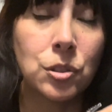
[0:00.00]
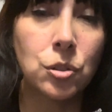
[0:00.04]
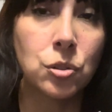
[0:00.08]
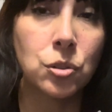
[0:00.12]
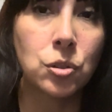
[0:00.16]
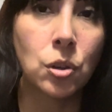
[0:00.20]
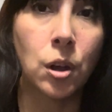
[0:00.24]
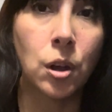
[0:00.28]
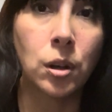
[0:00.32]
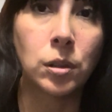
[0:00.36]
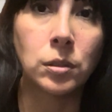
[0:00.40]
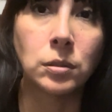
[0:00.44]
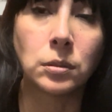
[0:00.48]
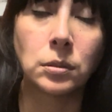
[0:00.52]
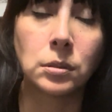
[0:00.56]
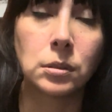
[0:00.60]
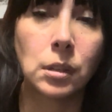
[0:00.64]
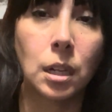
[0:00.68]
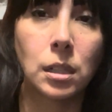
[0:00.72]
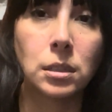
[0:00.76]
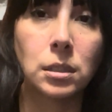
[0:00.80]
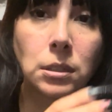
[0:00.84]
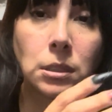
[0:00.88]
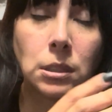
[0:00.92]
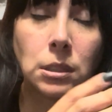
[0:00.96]
so
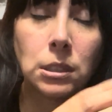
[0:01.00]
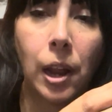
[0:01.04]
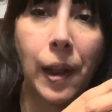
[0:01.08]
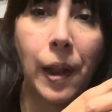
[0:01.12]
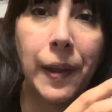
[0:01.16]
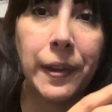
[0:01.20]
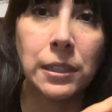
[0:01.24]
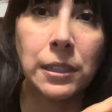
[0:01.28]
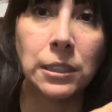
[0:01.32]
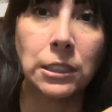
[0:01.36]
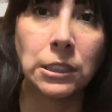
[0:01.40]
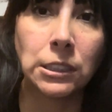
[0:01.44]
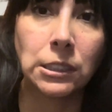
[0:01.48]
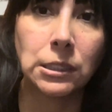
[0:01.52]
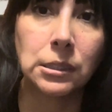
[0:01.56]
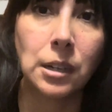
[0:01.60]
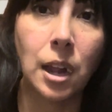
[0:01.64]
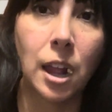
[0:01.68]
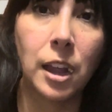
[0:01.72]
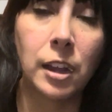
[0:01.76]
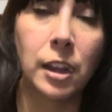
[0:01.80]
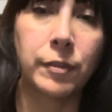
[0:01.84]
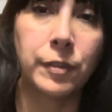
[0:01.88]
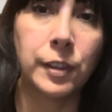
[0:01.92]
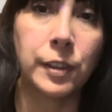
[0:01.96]

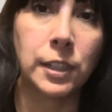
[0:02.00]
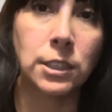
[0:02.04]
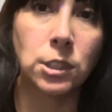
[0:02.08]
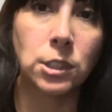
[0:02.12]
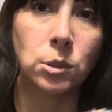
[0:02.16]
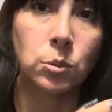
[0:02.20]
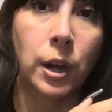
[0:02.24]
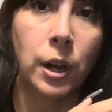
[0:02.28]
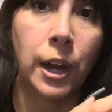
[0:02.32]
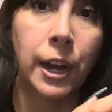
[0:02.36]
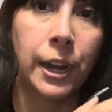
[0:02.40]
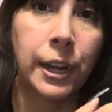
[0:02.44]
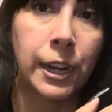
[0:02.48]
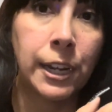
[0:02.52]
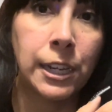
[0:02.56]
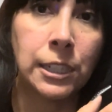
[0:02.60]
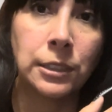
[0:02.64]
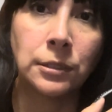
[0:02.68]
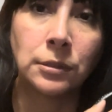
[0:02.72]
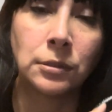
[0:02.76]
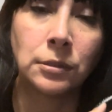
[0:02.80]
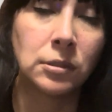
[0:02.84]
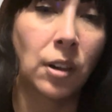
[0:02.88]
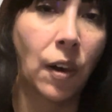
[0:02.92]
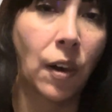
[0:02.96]
if it's raining,
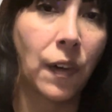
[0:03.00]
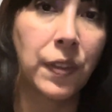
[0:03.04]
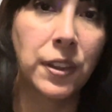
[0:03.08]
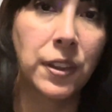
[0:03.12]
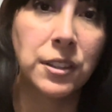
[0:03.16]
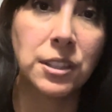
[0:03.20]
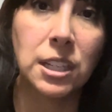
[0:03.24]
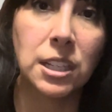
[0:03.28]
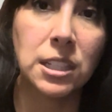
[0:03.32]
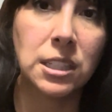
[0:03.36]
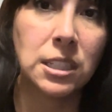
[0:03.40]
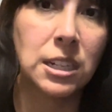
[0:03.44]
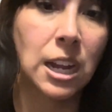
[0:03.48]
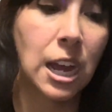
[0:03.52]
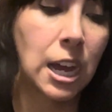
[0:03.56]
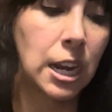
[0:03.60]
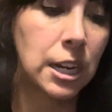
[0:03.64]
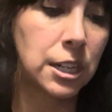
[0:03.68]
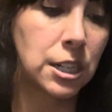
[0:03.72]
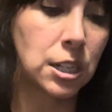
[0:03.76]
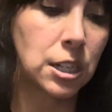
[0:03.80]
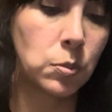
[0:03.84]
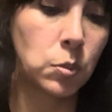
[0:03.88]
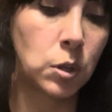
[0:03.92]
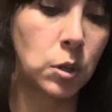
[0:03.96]
this is not
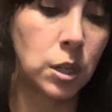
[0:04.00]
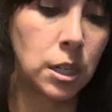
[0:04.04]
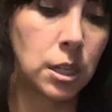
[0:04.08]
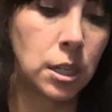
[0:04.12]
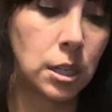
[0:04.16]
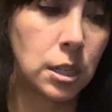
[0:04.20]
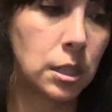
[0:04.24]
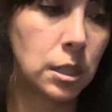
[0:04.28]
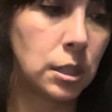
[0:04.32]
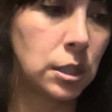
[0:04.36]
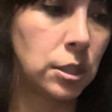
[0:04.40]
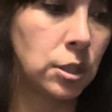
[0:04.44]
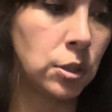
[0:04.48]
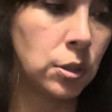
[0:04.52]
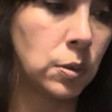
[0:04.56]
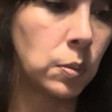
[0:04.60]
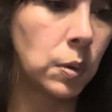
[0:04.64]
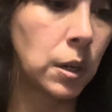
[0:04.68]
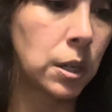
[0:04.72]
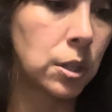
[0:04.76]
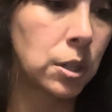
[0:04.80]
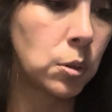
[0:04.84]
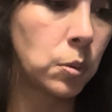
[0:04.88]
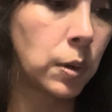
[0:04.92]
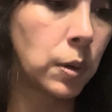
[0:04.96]
one you'd
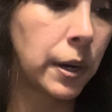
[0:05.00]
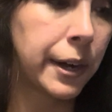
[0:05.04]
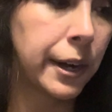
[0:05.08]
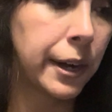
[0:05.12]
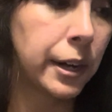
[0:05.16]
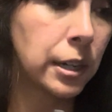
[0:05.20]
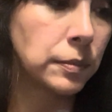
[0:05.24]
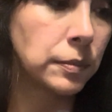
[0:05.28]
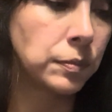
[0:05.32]
want to wear.